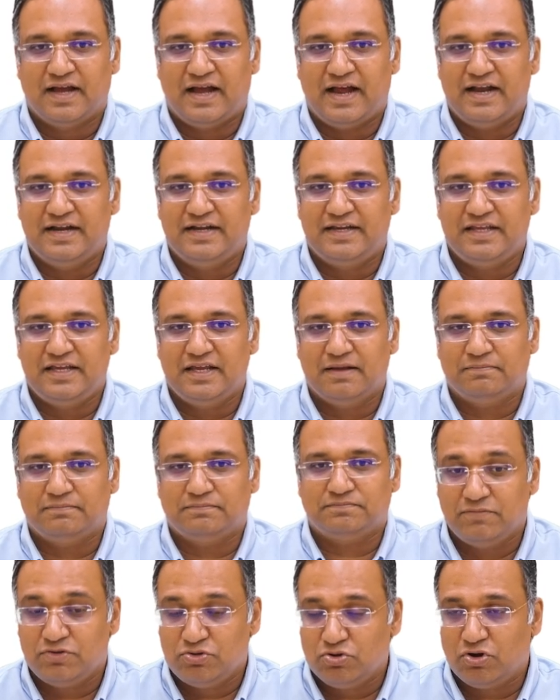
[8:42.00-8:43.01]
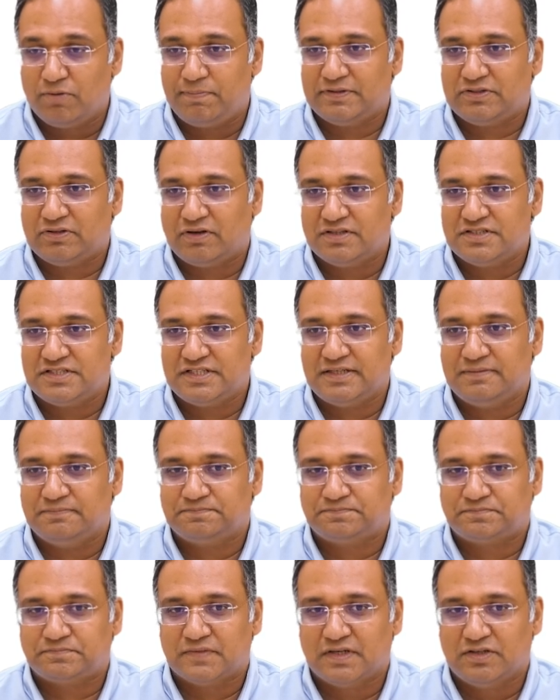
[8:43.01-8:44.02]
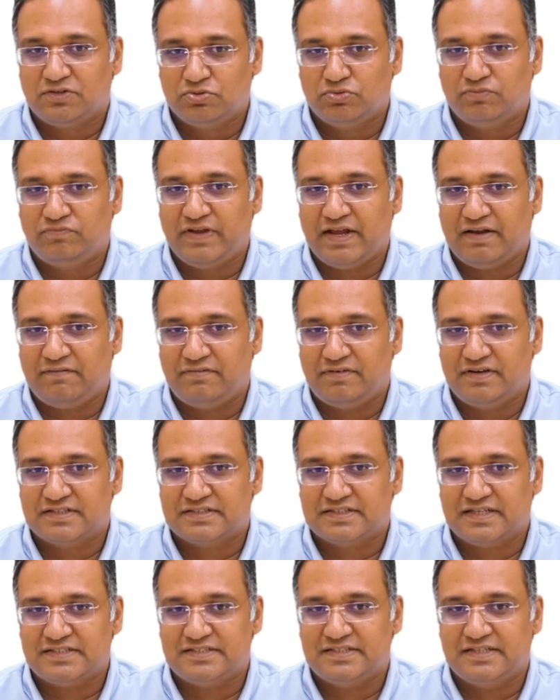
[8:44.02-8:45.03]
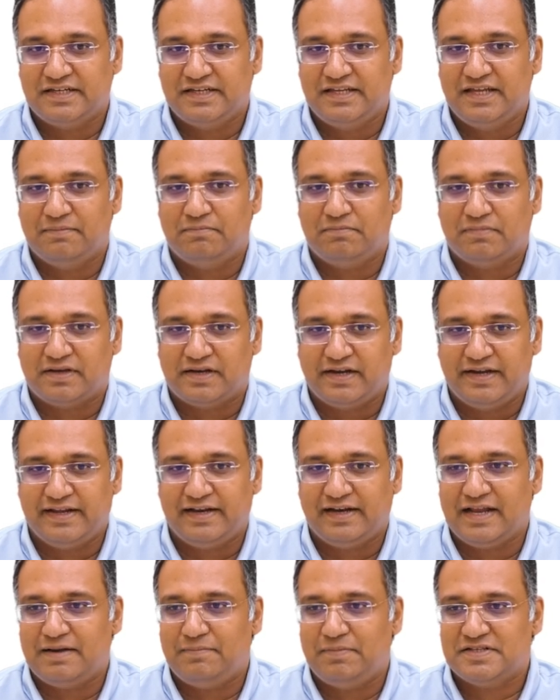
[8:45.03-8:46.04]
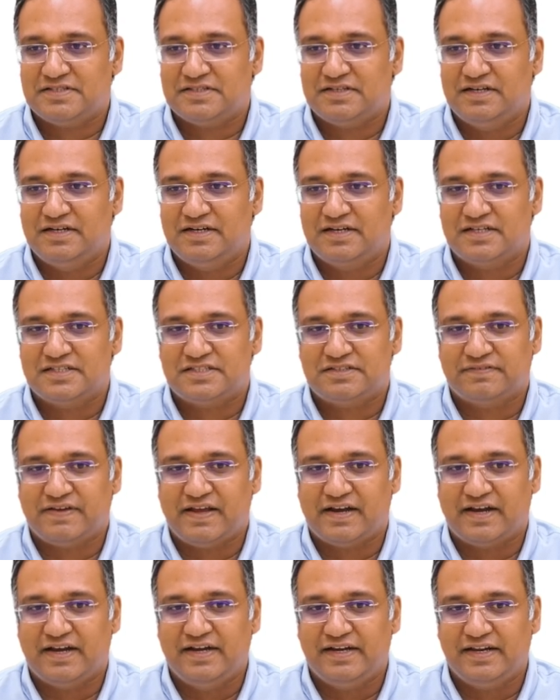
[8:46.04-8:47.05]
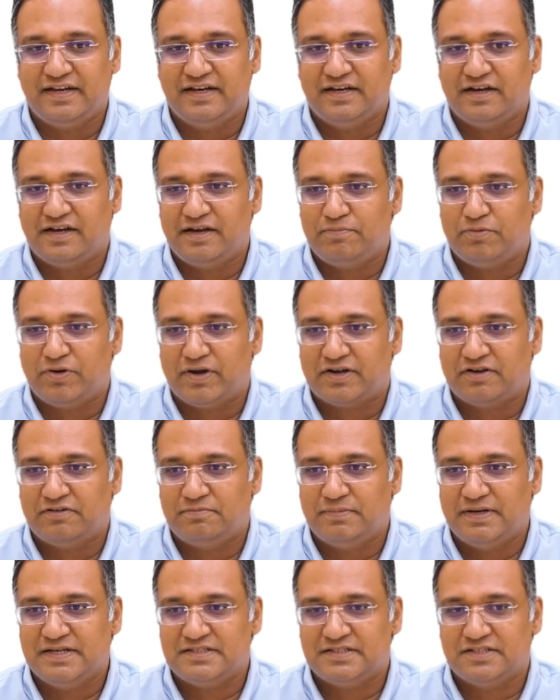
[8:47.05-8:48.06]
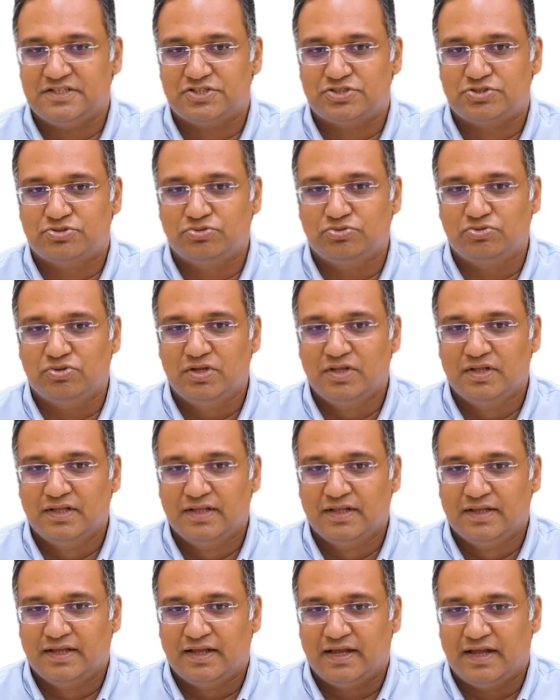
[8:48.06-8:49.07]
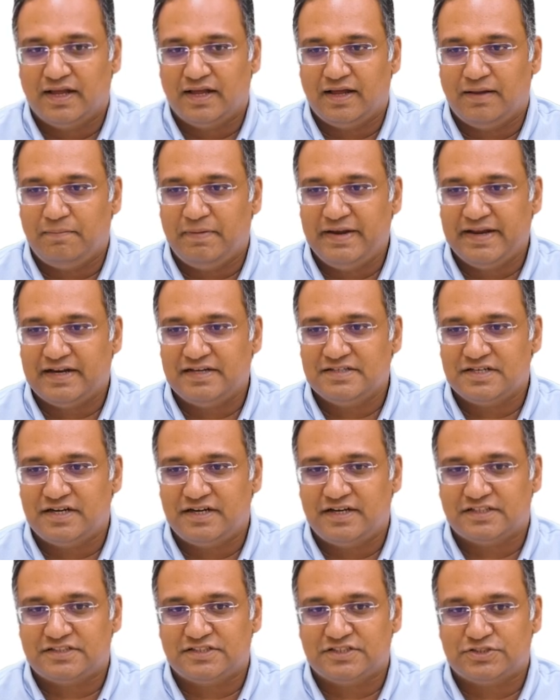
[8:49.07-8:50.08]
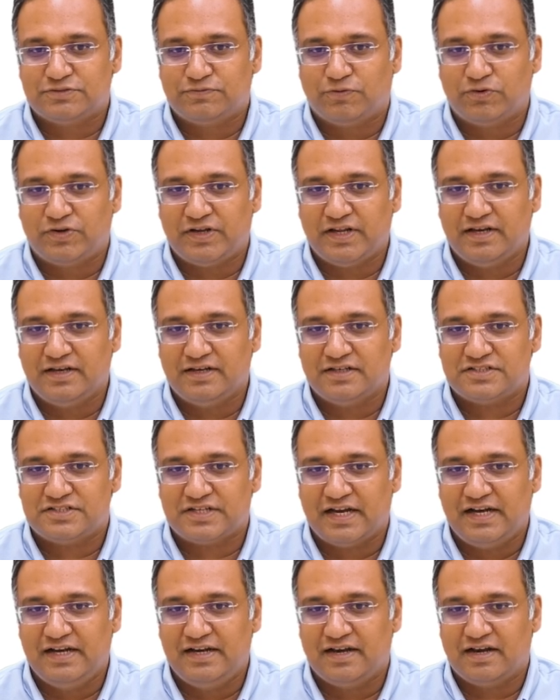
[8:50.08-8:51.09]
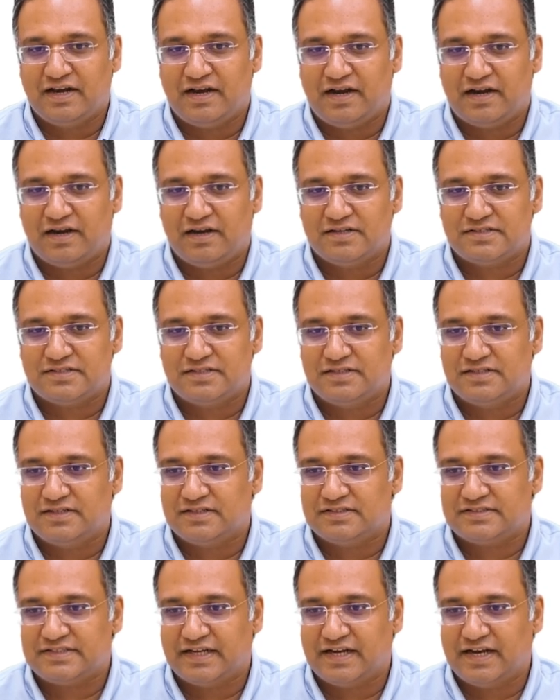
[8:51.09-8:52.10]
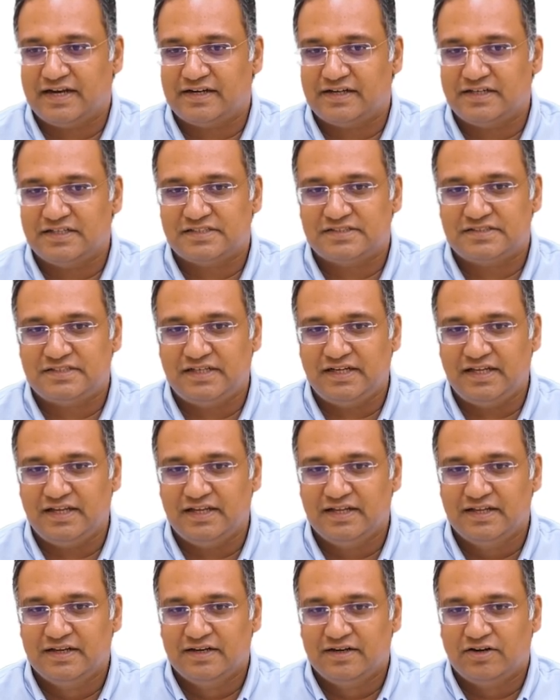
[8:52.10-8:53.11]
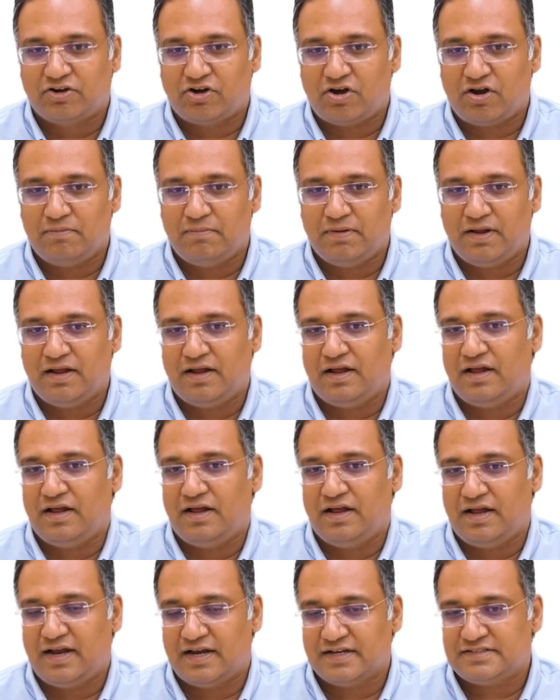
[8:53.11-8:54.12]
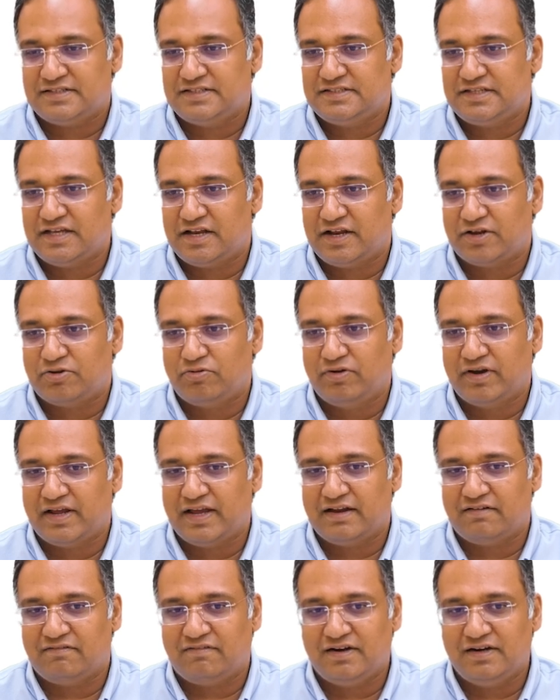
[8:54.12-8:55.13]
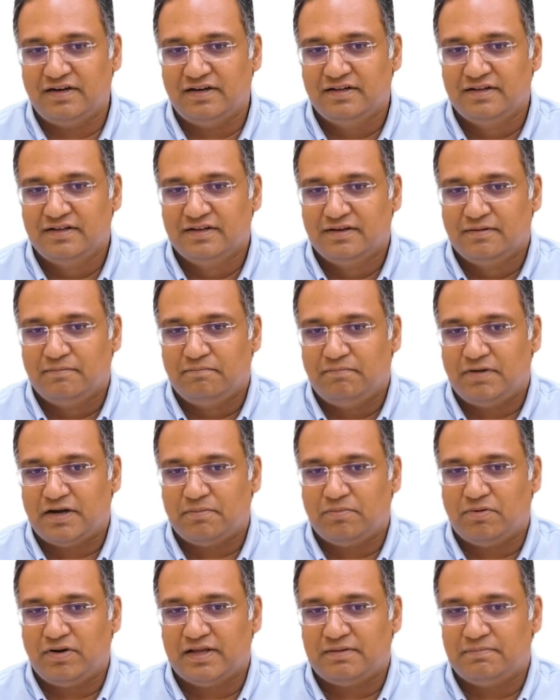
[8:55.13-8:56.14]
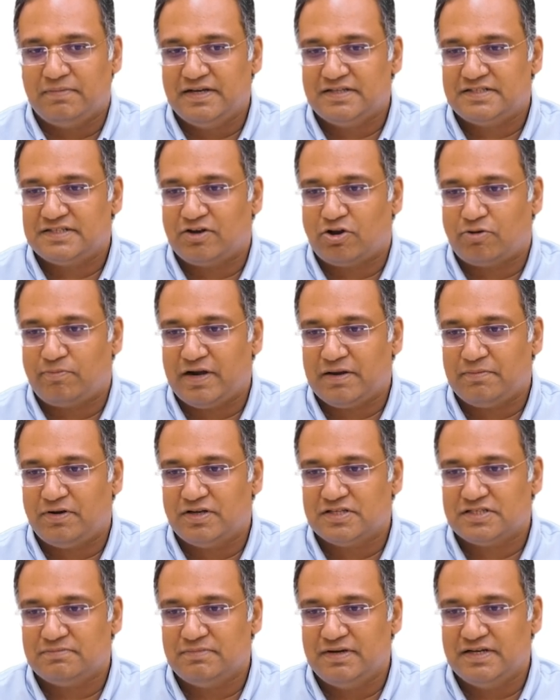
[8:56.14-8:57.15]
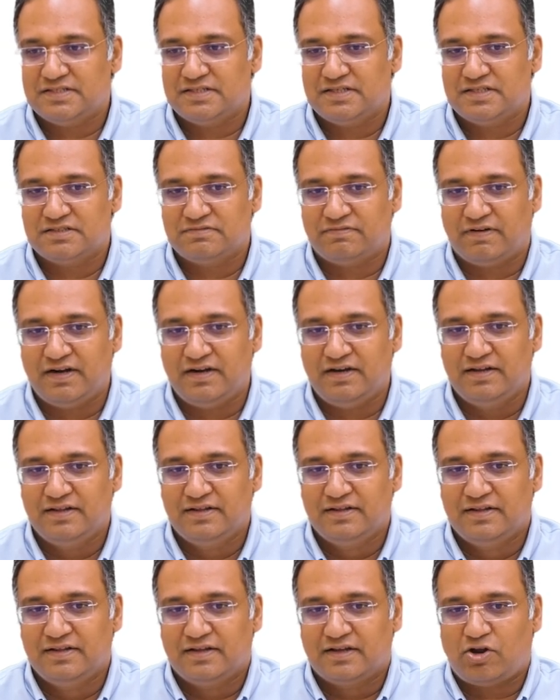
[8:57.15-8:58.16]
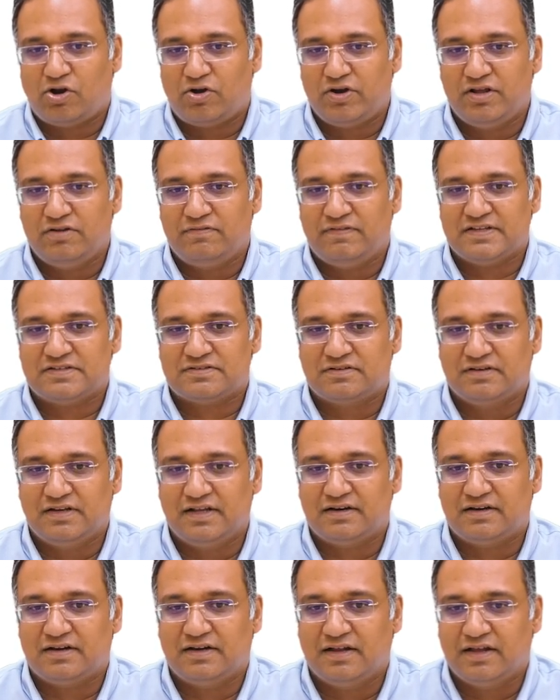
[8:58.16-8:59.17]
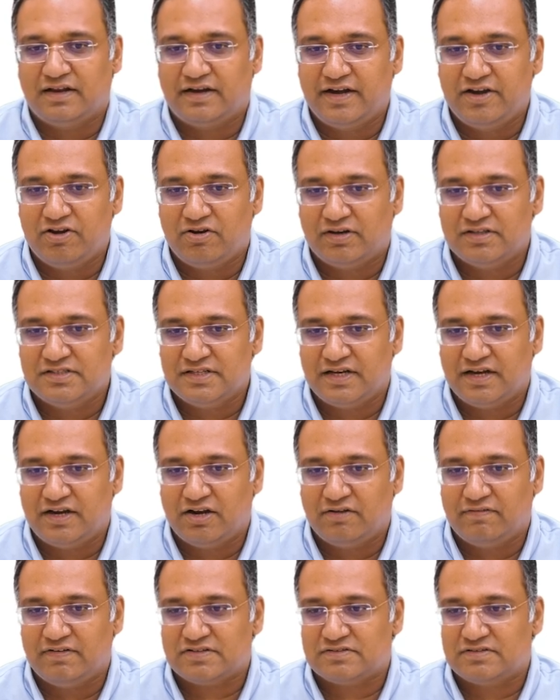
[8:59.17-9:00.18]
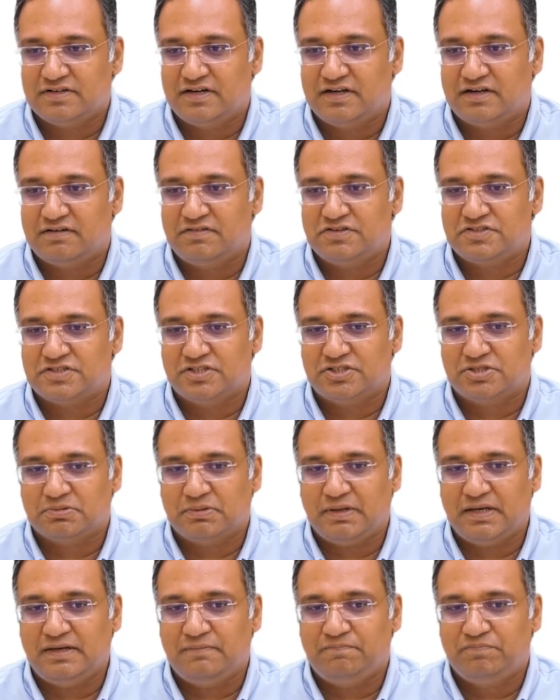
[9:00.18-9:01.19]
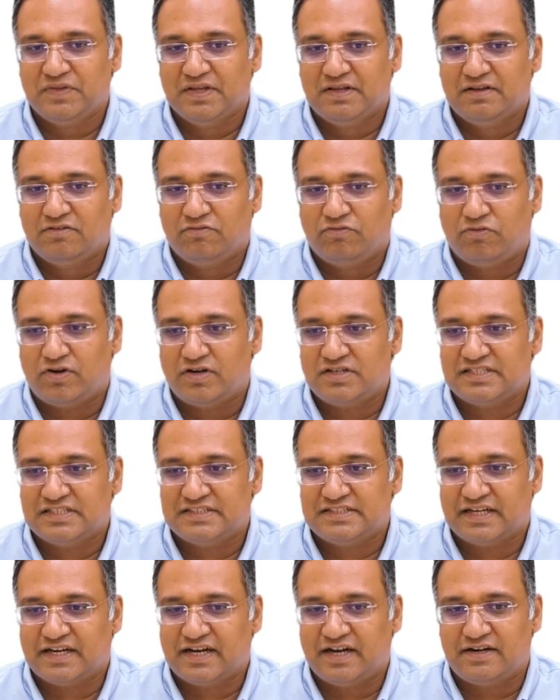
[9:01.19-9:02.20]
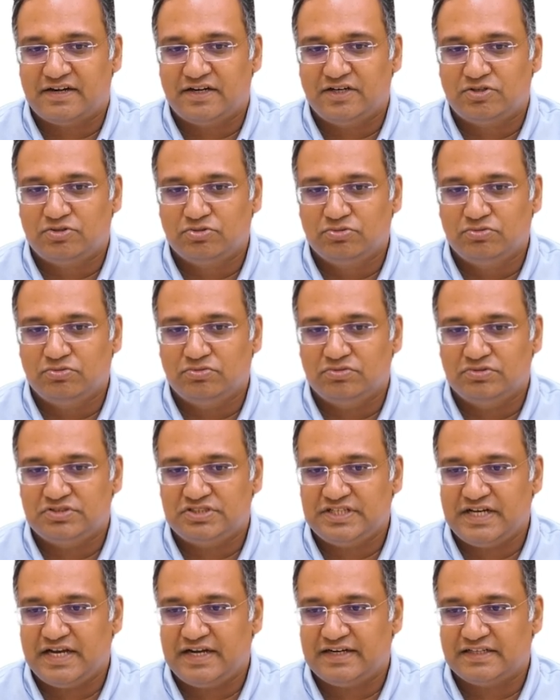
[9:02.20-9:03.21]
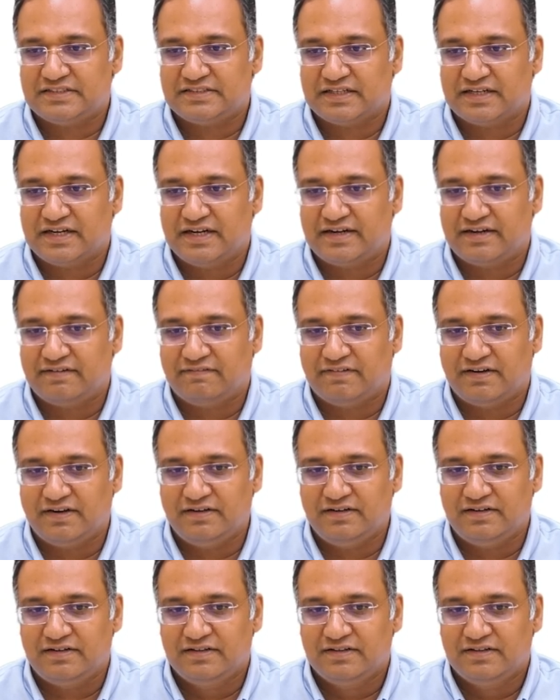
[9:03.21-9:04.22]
and DM neuropathology 2 we have discussed, DM critical care medicine and intensive care 19, reproductive medicine is 2, Medical genetics is 14, child and adolescent psychiatry is 3, trauma, anesthesia and acute care 1, metabolic medicine or metabolism medicine is 1, cardiovascular radiology and endovascular intervention 12, forensic psychiatry 2, geriatric psychiatry 1,